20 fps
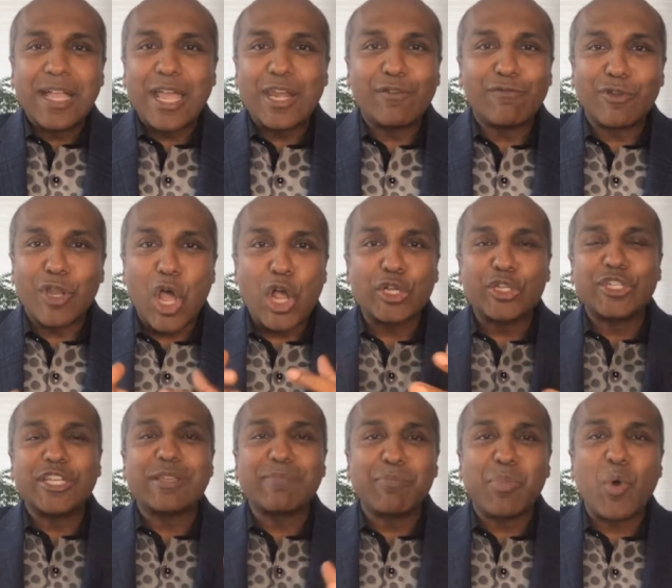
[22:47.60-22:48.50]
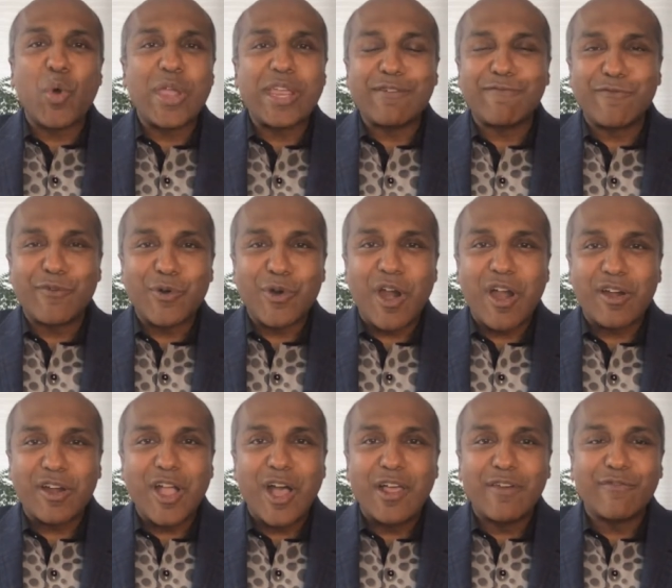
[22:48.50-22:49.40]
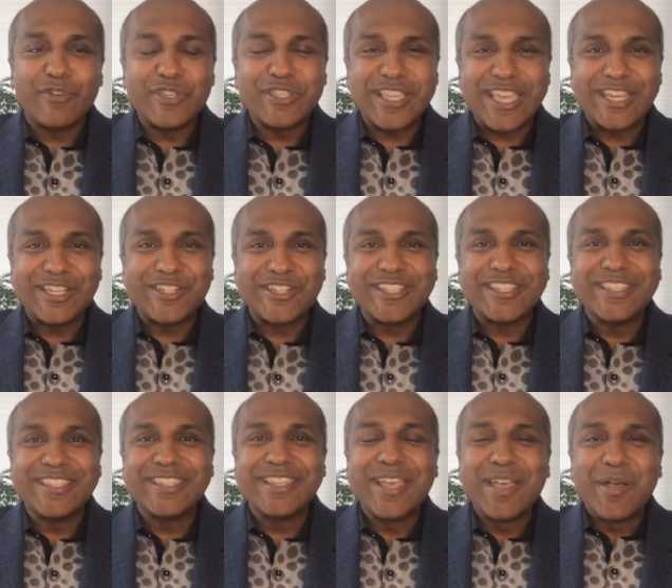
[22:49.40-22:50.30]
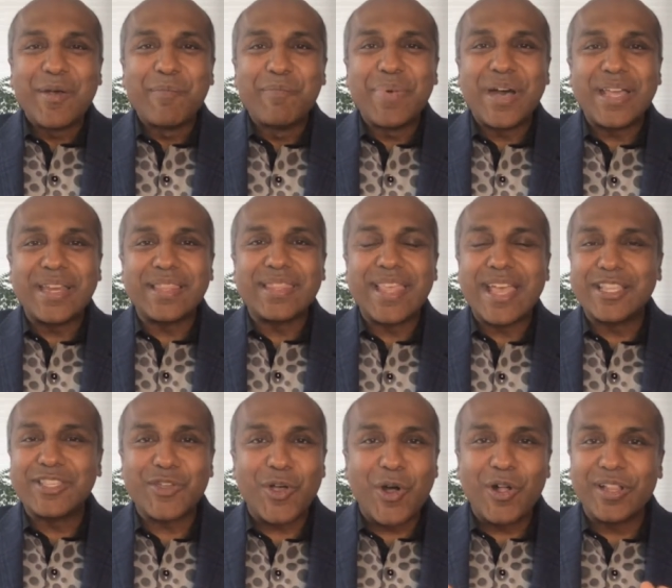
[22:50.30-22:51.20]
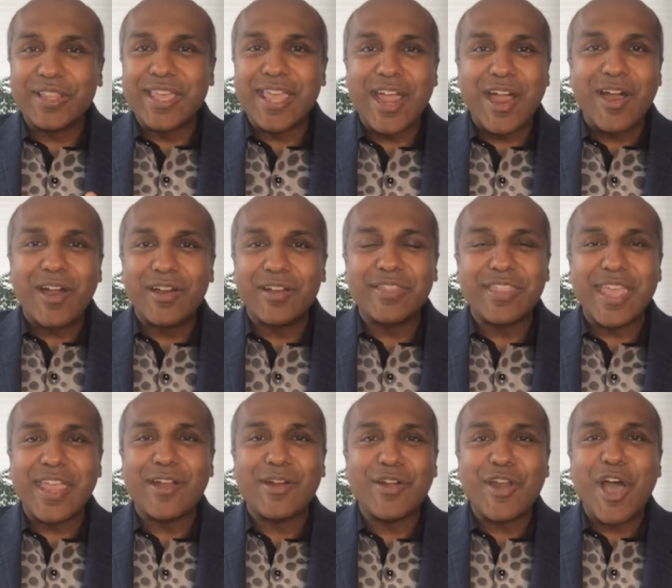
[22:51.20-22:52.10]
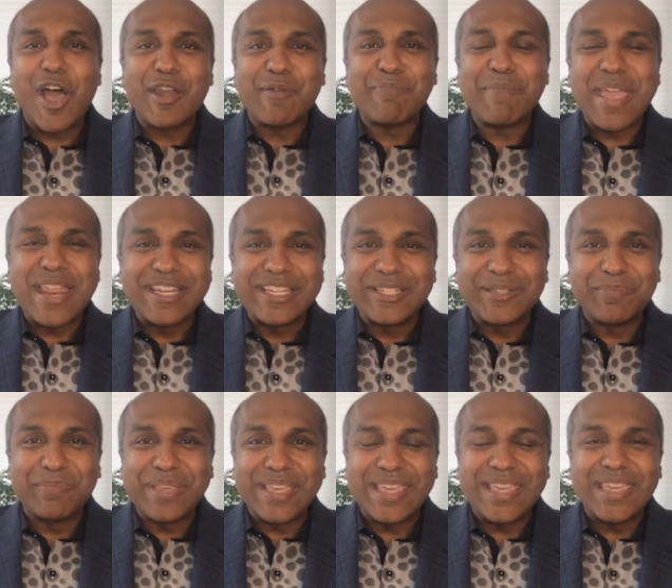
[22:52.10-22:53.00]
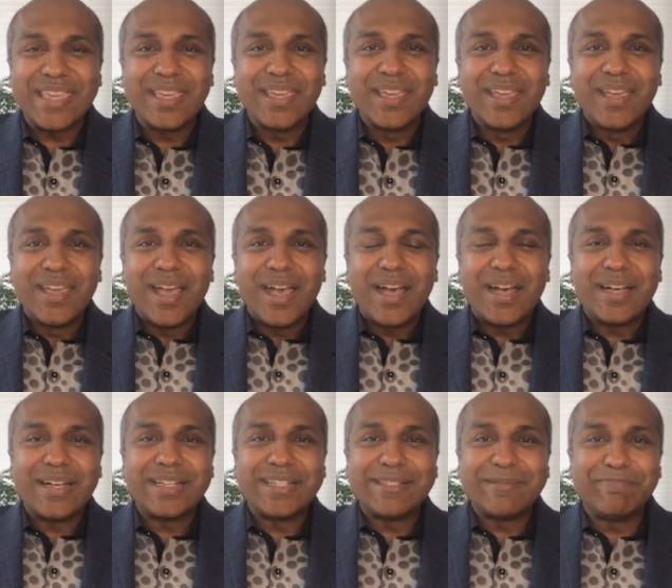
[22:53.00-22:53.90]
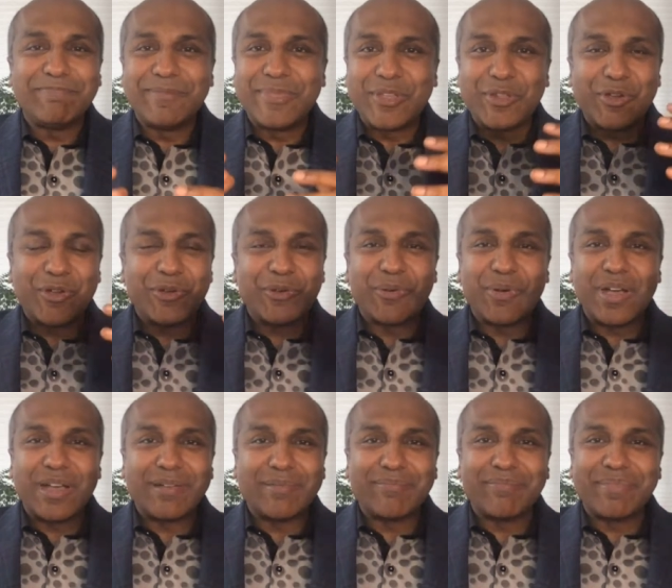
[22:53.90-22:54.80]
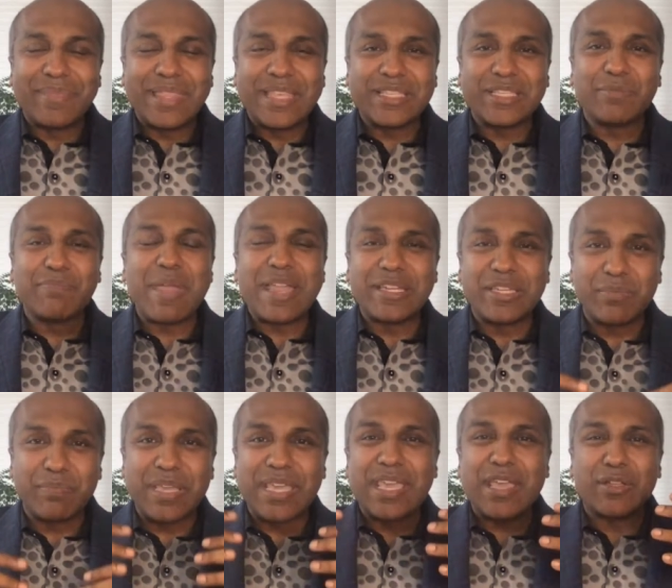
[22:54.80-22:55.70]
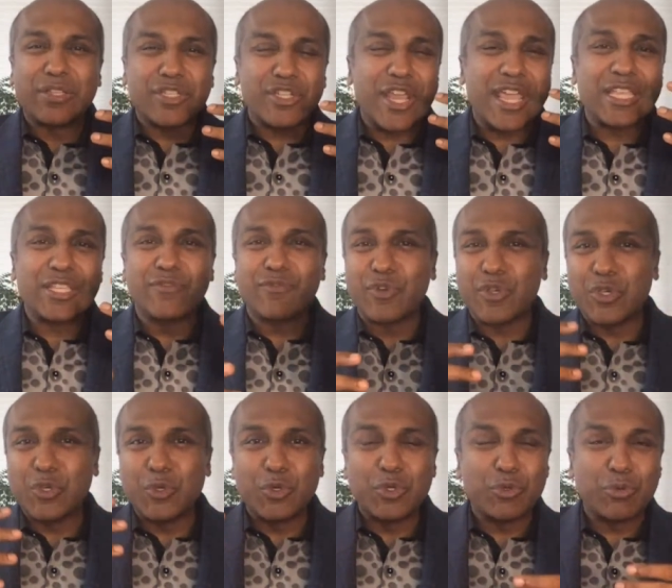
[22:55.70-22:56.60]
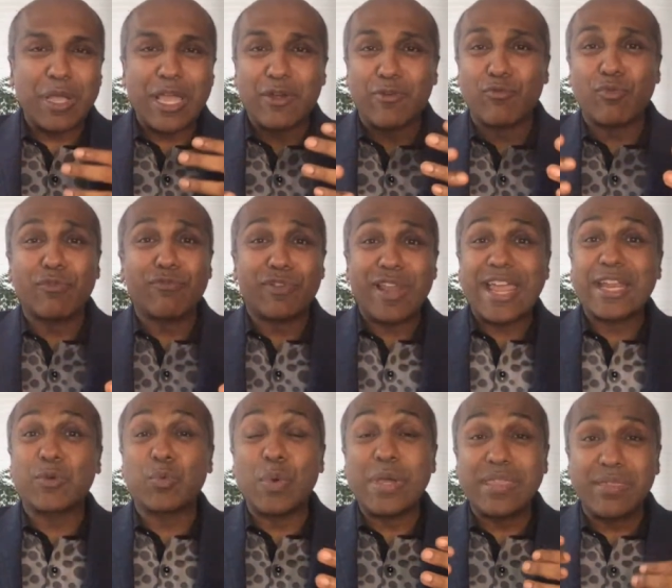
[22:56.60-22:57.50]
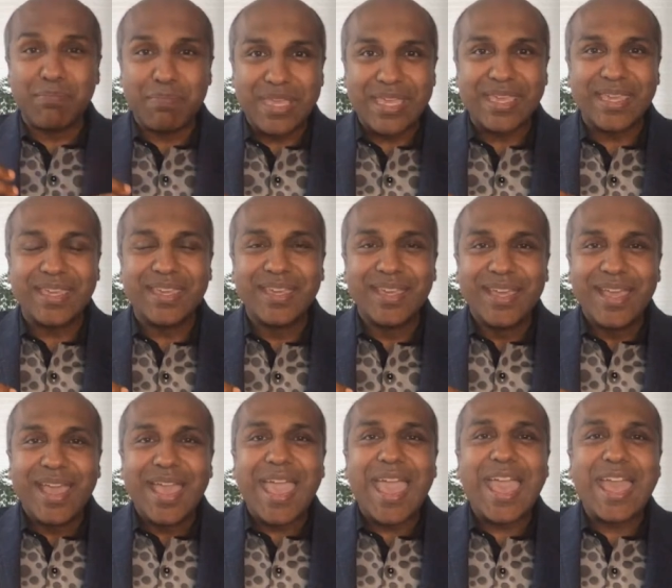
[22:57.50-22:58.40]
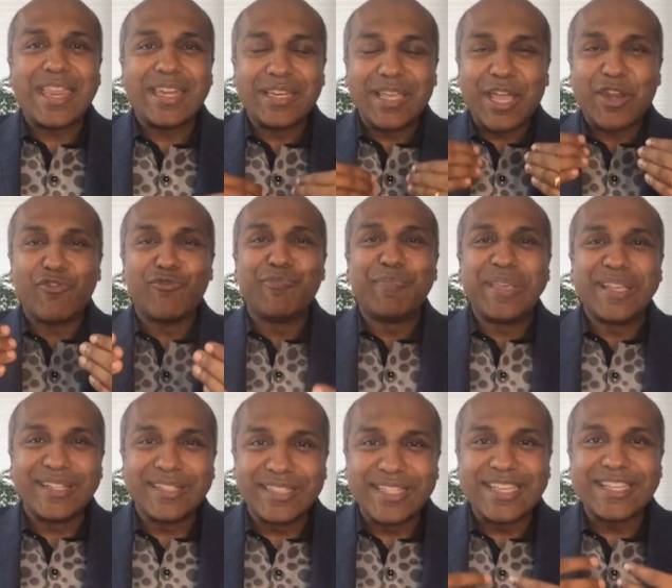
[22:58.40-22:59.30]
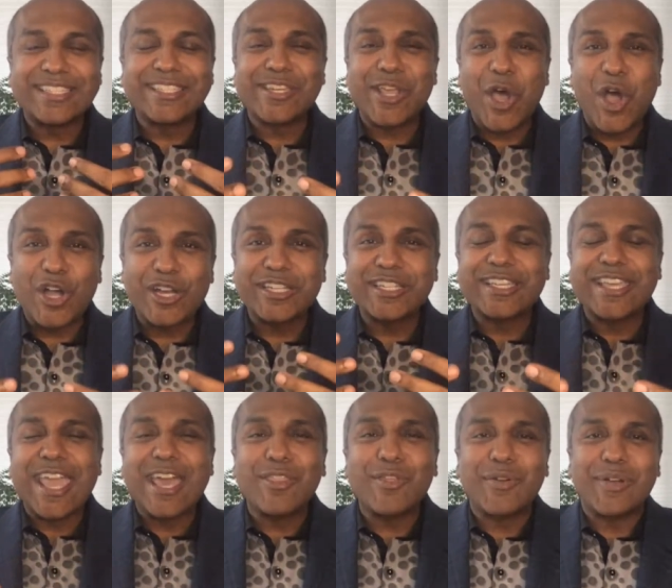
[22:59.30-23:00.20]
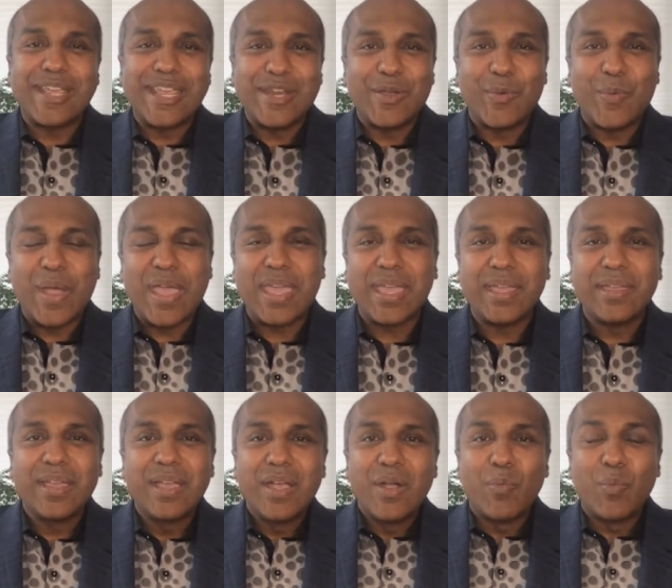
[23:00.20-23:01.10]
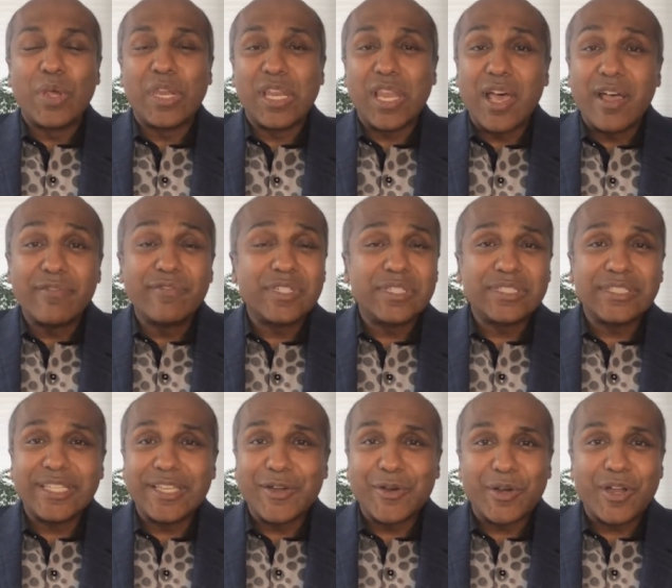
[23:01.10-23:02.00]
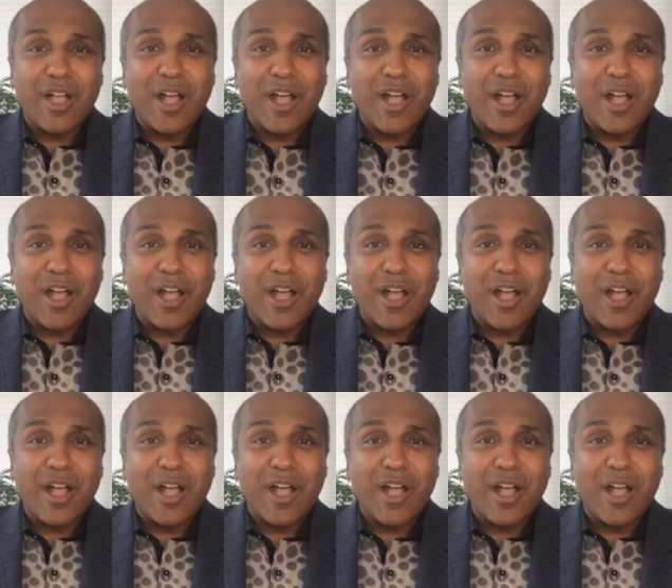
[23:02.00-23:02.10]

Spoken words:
kind of launching point for our conversations, but that's all they are. They are not meant to be, this is meant to be a chance for you to kind of reflect with me and kind of build this talk together in a way. We'd love to see your